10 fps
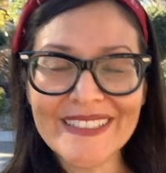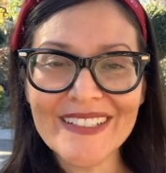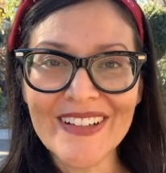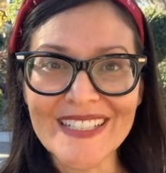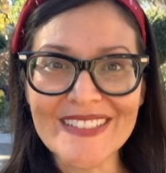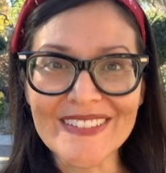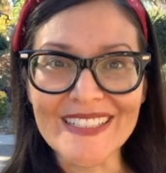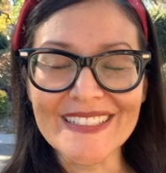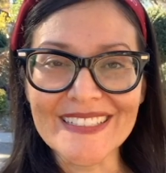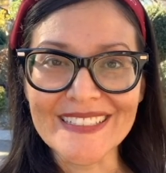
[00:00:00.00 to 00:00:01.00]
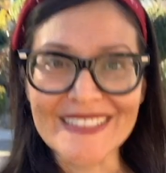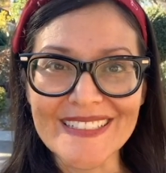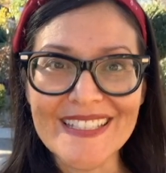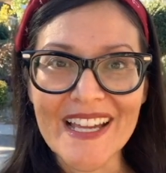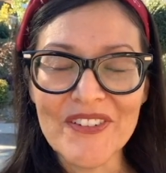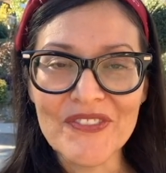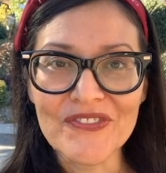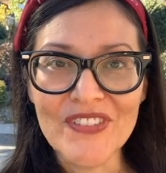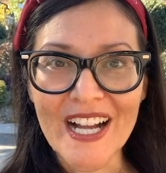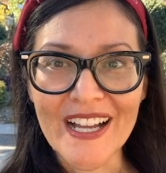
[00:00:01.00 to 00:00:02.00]
Congratulations. I have
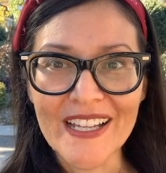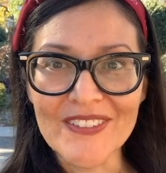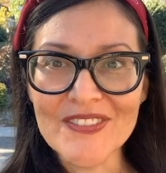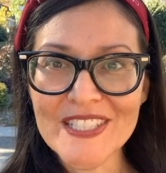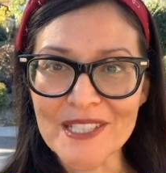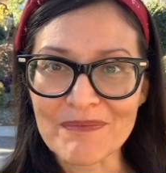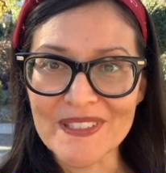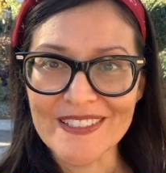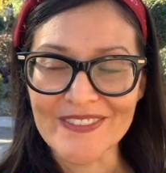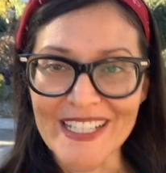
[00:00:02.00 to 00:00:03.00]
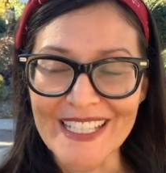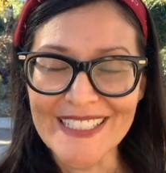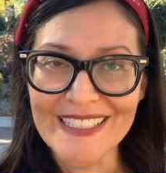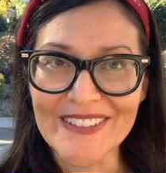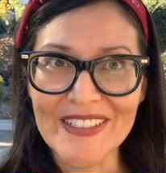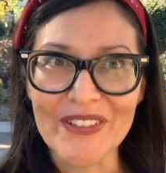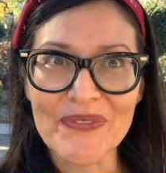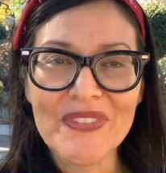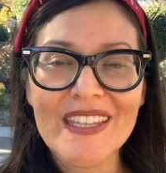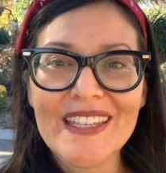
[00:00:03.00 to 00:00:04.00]
5 tips. Ready? Here we go.
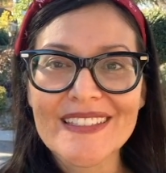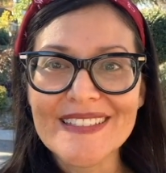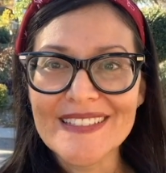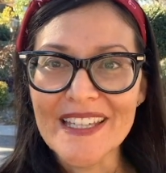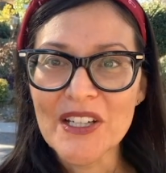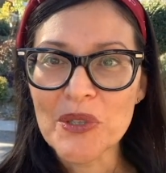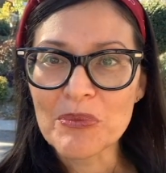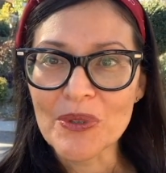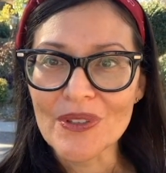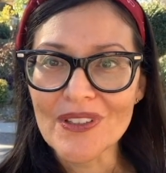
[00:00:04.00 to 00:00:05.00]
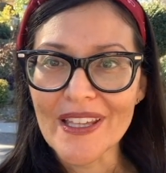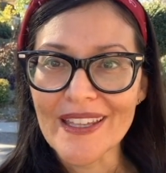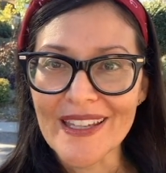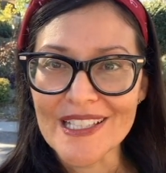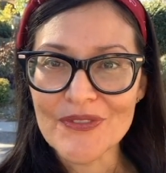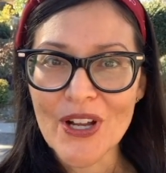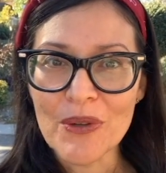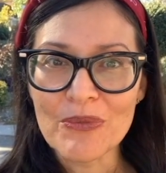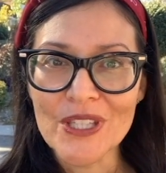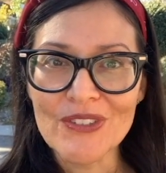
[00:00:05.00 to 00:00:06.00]
Stay humble and ask for help
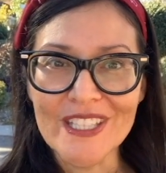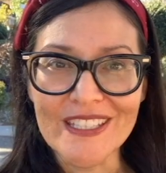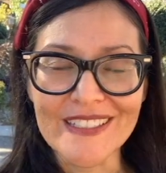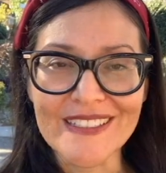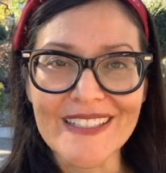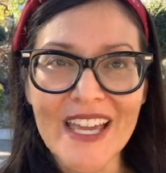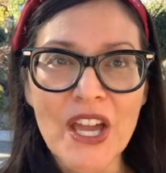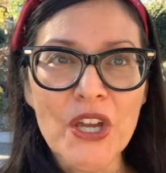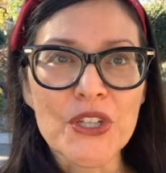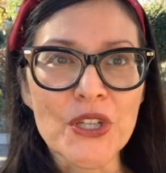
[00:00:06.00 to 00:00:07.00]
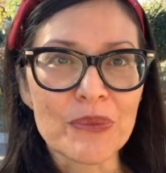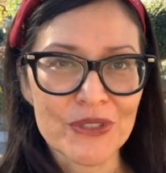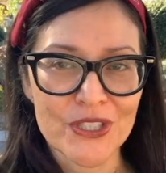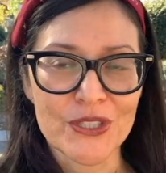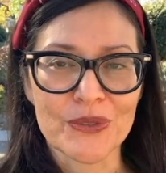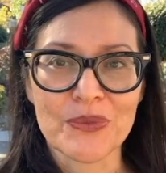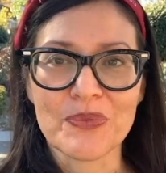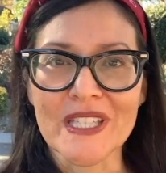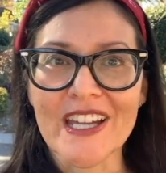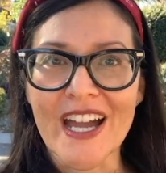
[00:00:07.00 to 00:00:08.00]
when you need it. Number 2, be
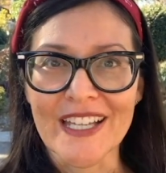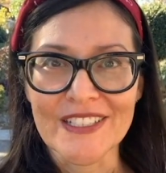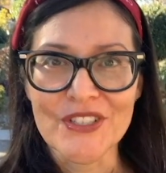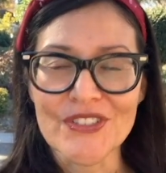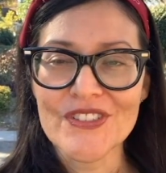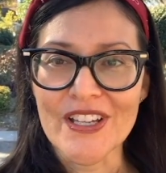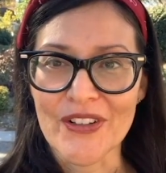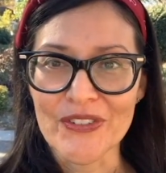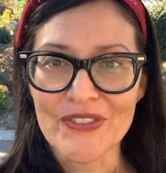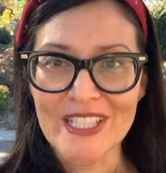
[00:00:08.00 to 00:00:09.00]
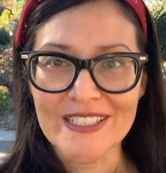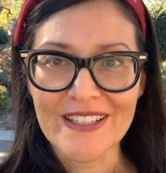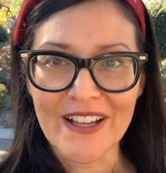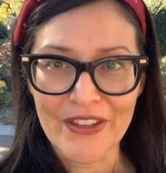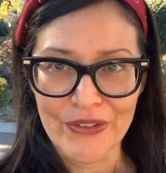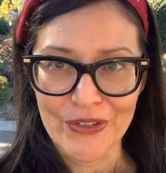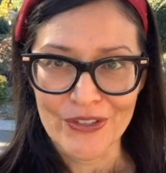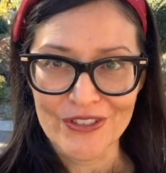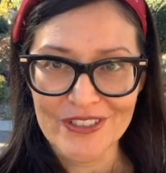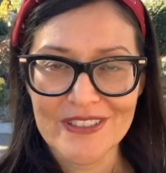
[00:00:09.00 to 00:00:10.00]
kind to yourself and to
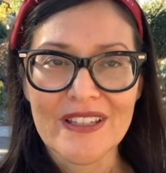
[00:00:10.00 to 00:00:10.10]
others.